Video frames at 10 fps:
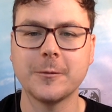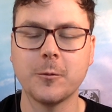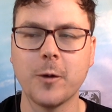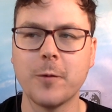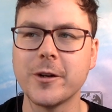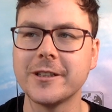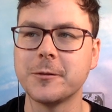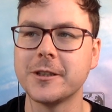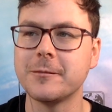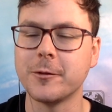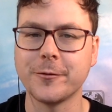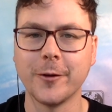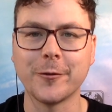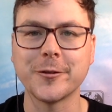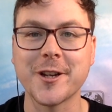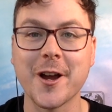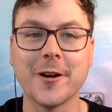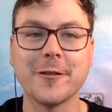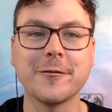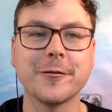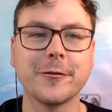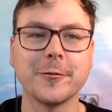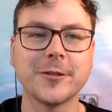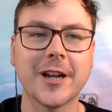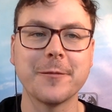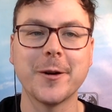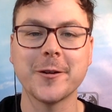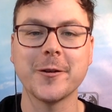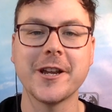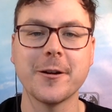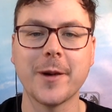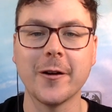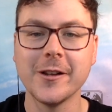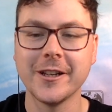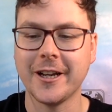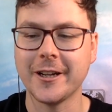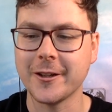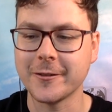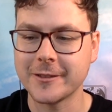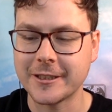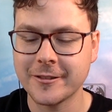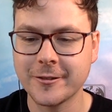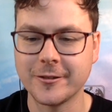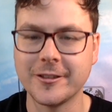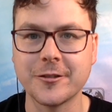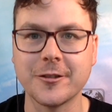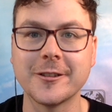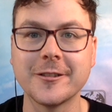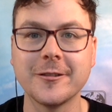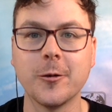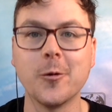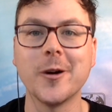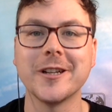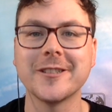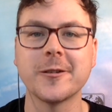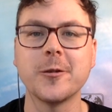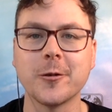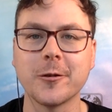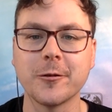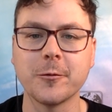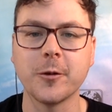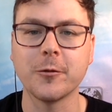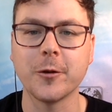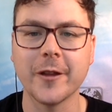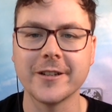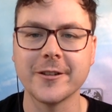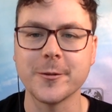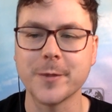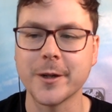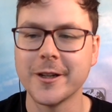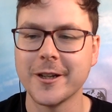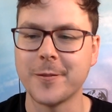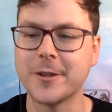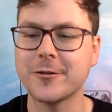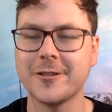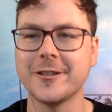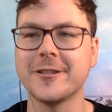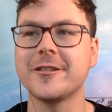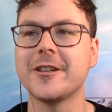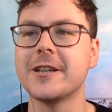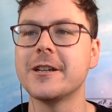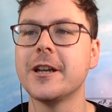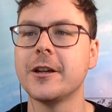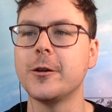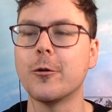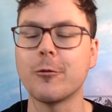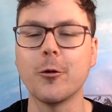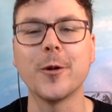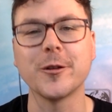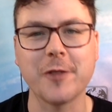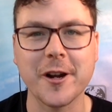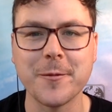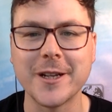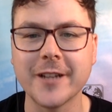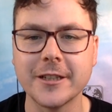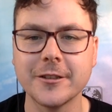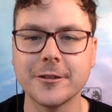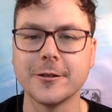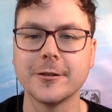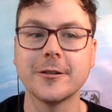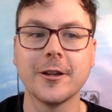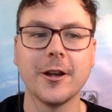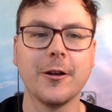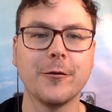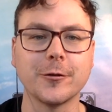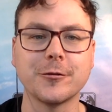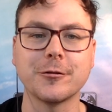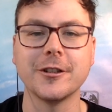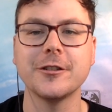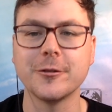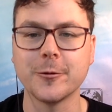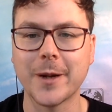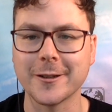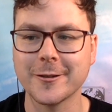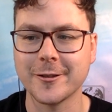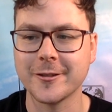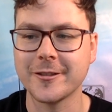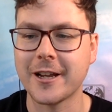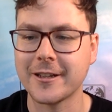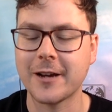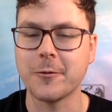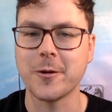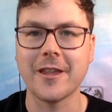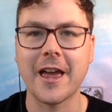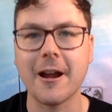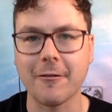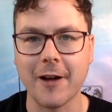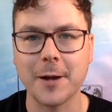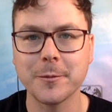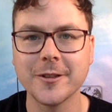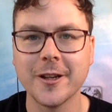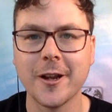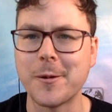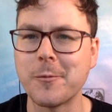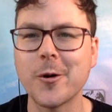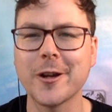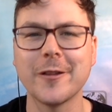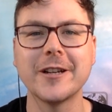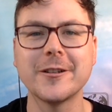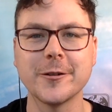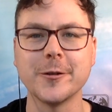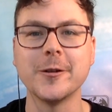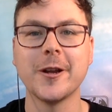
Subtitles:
when we've obviously heard from Jack and Michael here about, you know, this digital is always at the core of what they do, but I'm interested to see your almost recommendations for traditional banks to stand out with their apps. I mean, what can they do